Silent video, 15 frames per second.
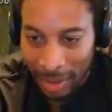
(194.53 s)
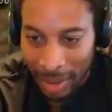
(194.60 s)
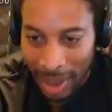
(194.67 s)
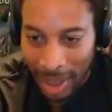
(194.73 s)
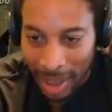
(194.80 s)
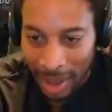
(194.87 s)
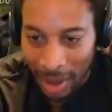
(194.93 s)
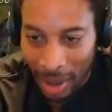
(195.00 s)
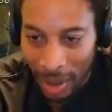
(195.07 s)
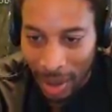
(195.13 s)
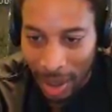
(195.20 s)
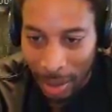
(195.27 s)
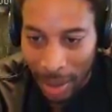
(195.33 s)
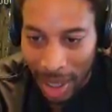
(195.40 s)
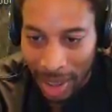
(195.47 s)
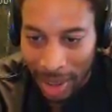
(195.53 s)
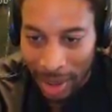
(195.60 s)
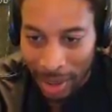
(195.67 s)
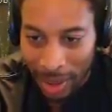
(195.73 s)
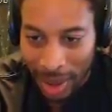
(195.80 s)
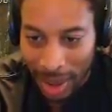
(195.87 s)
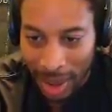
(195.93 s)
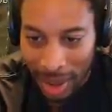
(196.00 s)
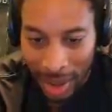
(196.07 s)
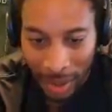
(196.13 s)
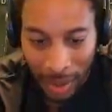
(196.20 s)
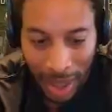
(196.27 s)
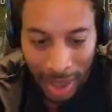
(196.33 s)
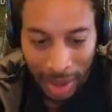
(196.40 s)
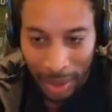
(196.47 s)
Man, you know what uh, I'm about to do,
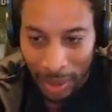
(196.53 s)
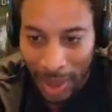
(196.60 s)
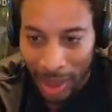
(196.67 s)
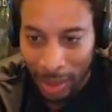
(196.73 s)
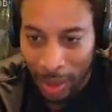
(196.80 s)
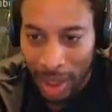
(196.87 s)
nigga. Watch what, watch what